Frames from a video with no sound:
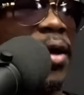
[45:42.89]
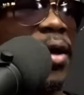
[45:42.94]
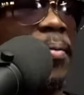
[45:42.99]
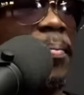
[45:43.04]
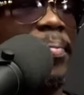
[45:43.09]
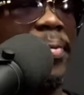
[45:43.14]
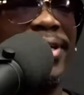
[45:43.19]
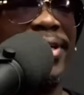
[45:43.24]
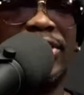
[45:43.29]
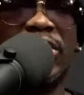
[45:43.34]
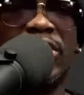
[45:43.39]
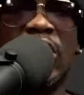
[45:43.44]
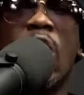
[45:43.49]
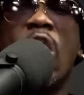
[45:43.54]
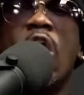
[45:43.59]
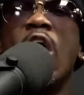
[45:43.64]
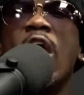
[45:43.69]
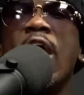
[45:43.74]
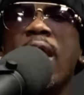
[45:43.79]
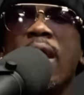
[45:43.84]

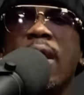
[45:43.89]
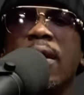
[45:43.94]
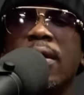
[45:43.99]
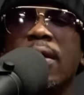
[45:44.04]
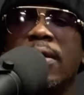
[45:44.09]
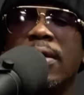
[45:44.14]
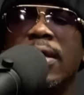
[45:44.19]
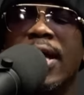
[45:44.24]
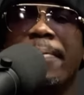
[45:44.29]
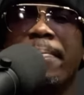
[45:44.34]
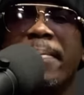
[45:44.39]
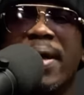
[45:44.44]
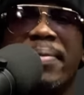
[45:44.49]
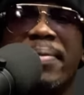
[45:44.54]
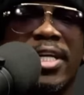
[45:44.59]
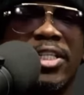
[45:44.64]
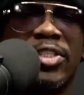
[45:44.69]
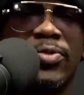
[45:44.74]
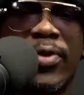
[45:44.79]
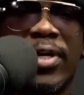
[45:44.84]
Patar, uh, maybe
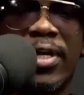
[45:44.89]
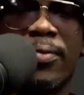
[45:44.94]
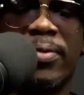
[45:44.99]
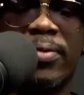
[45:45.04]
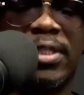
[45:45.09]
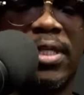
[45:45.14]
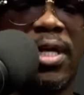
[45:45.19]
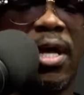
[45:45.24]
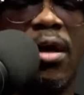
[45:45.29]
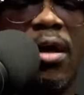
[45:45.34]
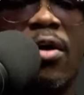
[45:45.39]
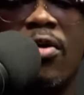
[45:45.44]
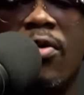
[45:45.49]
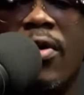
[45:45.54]
that's what it was called.